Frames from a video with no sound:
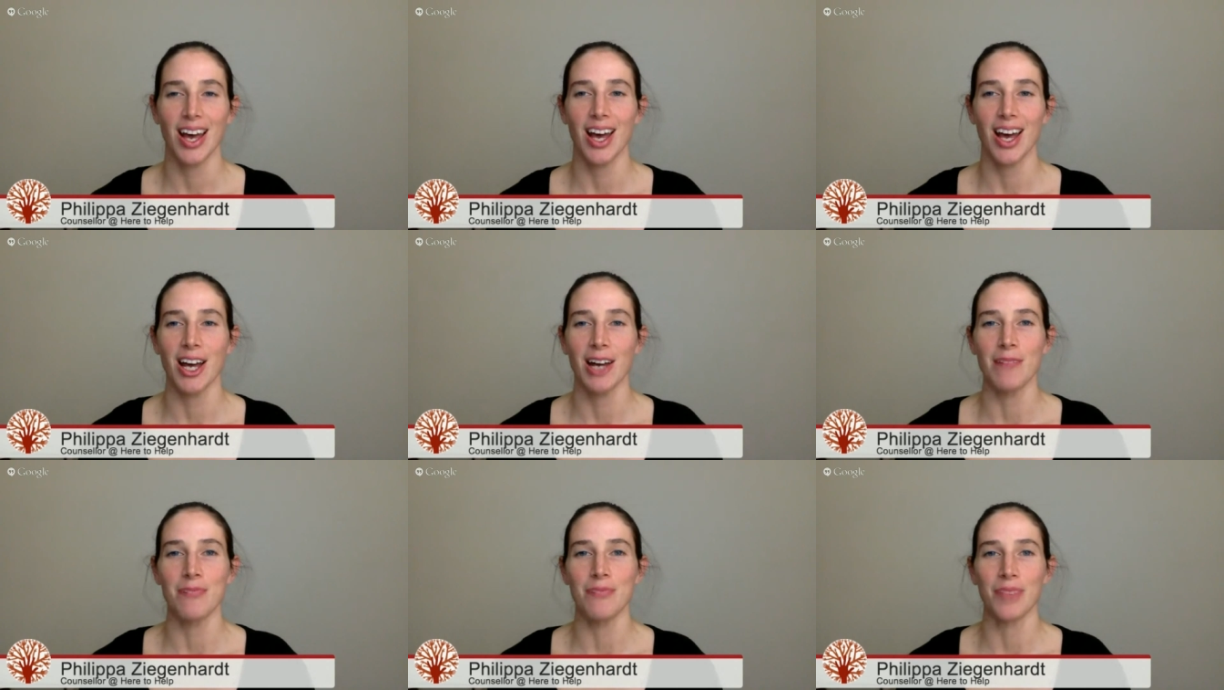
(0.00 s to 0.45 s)

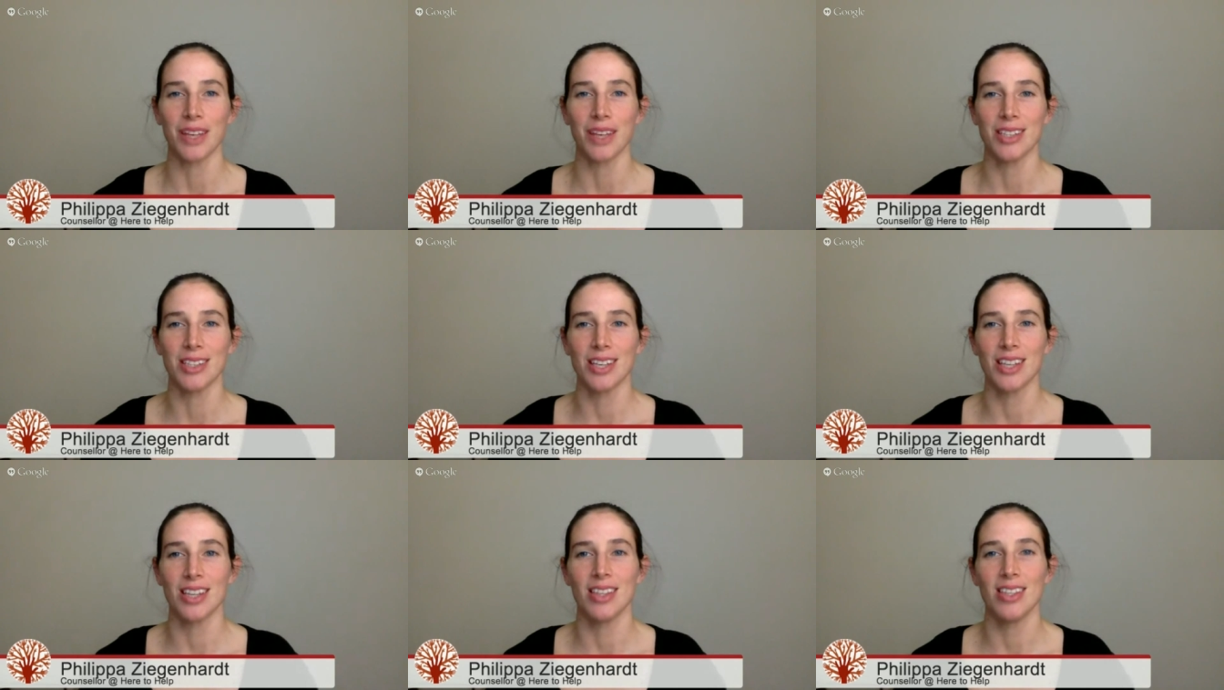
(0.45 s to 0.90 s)

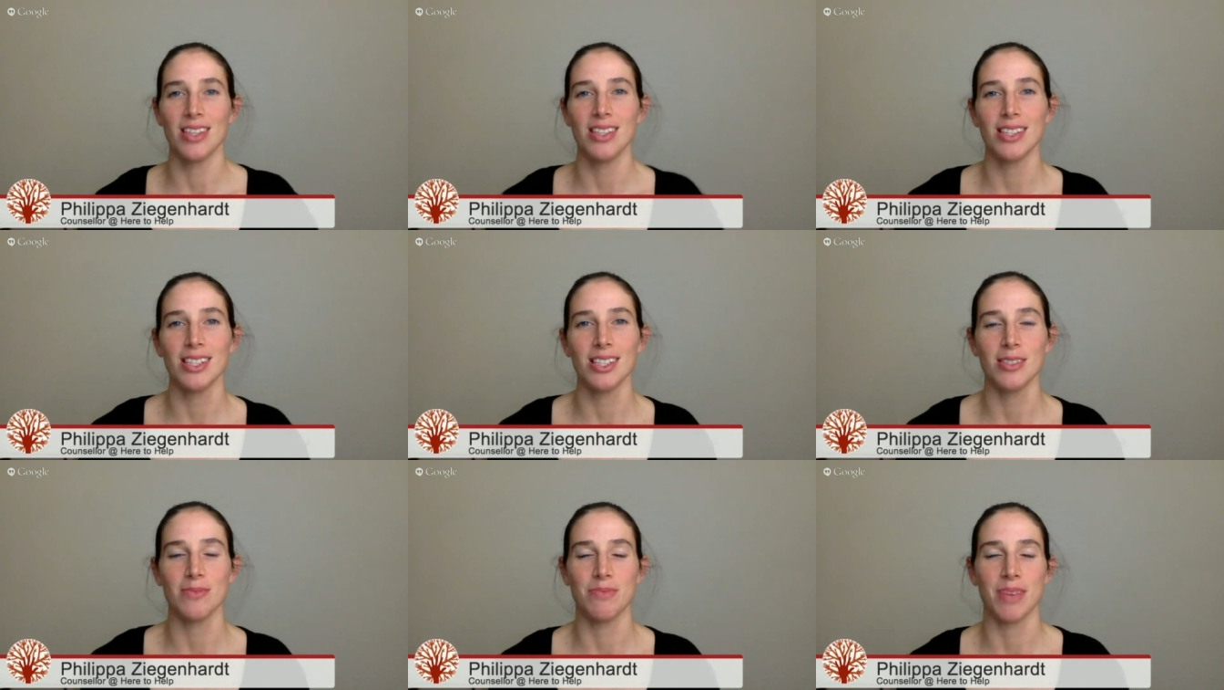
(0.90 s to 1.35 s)
and say, this
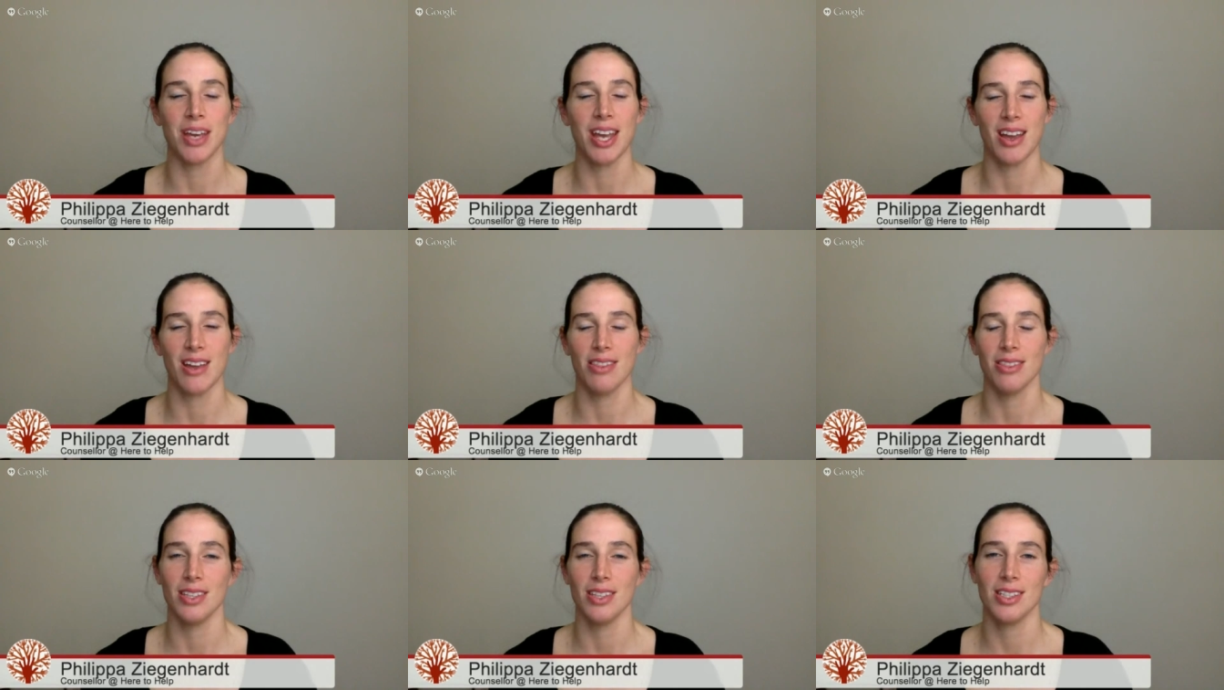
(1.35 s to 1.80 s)
is me
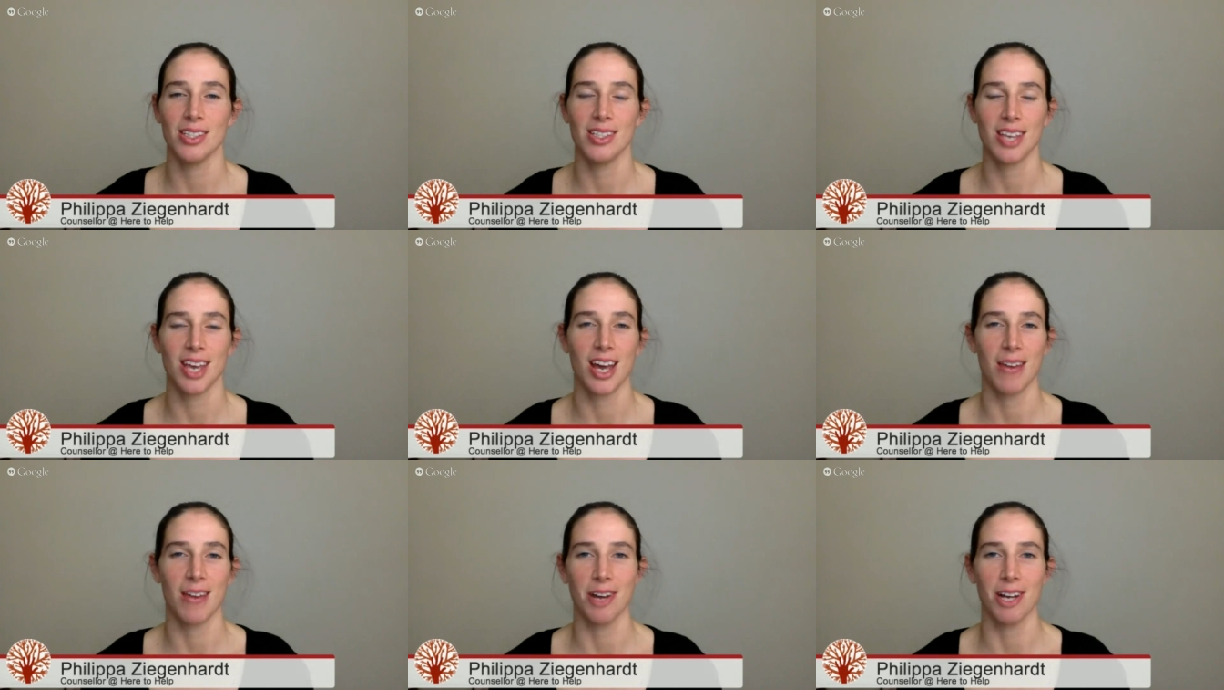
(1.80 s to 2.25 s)
and this is
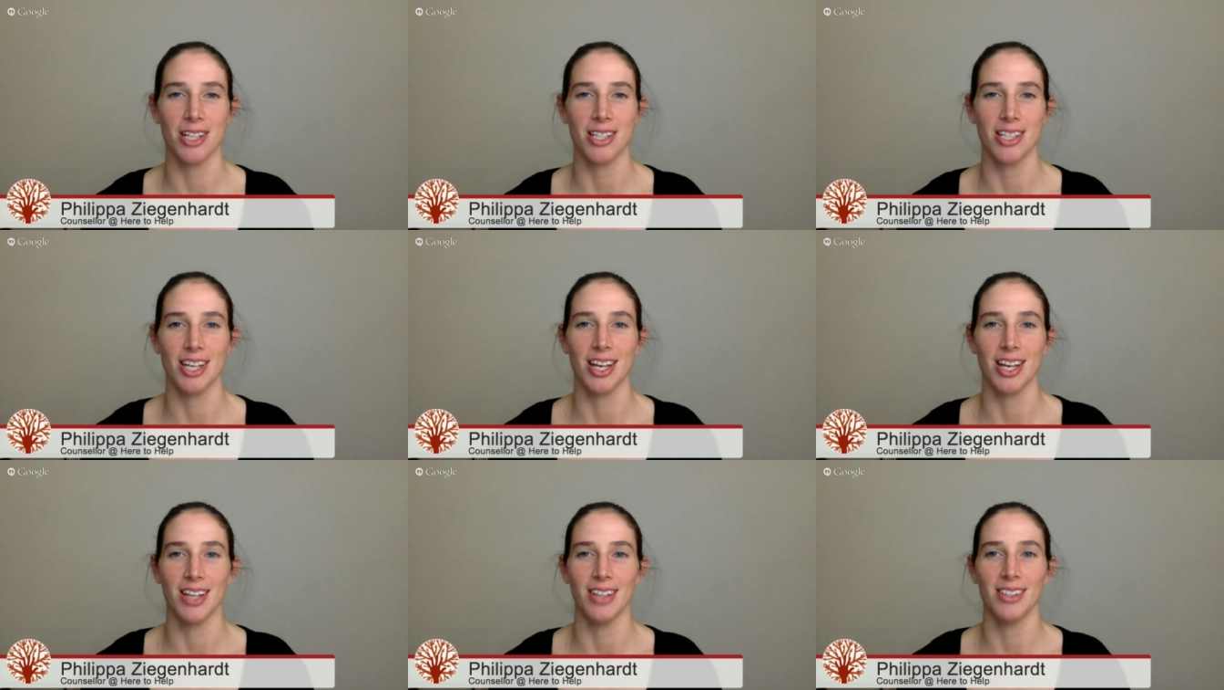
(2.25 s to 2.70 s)
how I
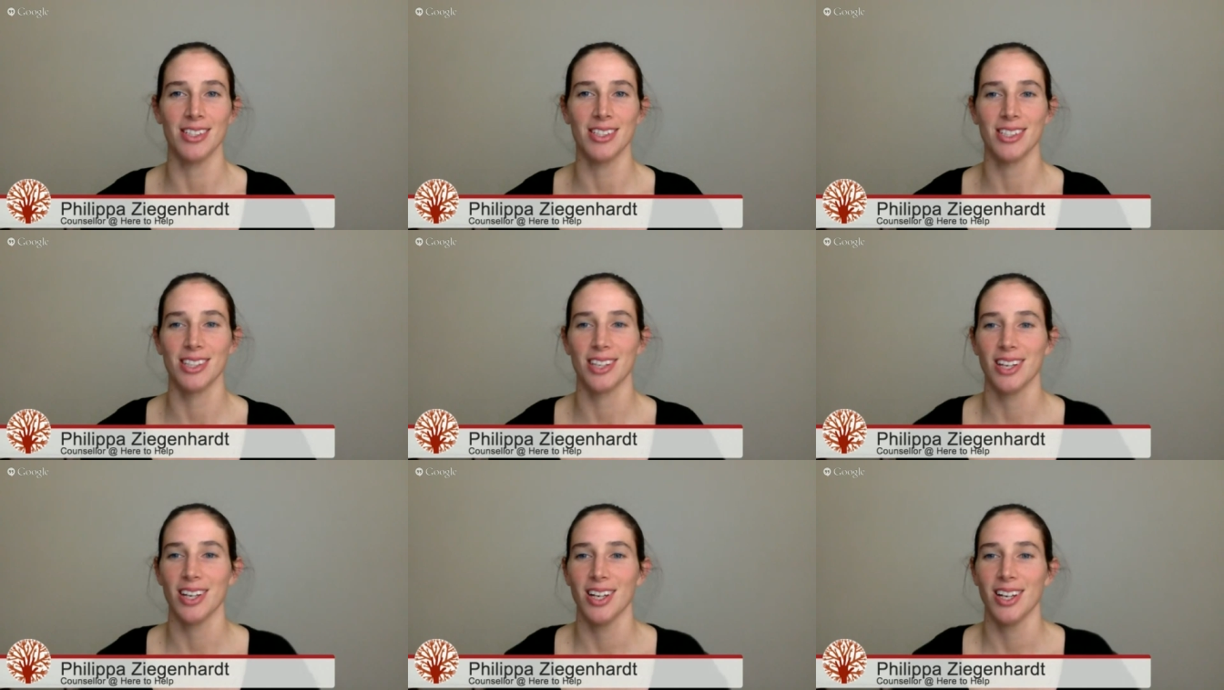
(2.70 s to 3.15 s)
dance,